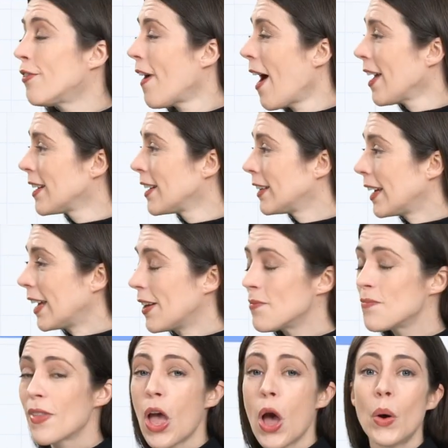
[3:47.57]
Finally,
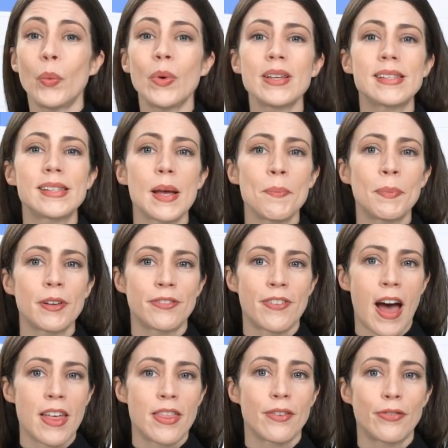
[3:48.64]
we
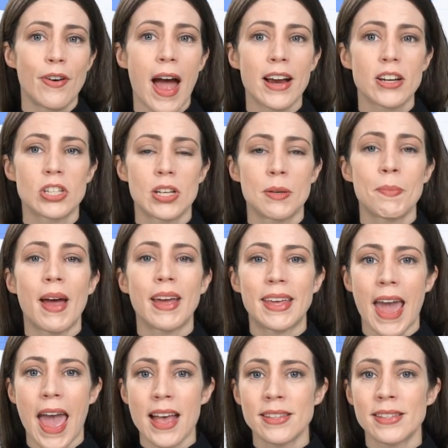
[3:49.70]
simplify the fraction by
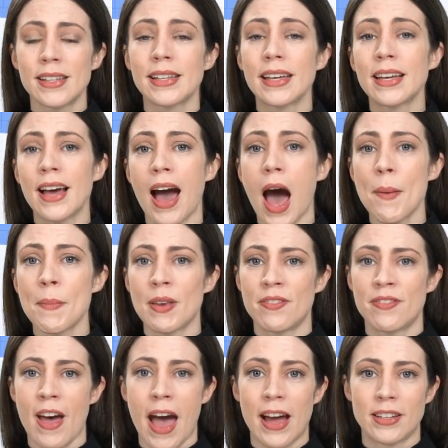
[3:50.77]
canceling common
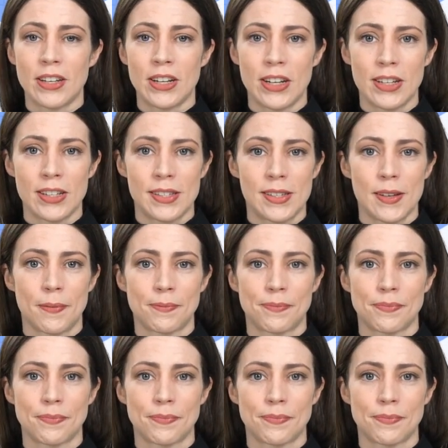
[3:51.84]
factors.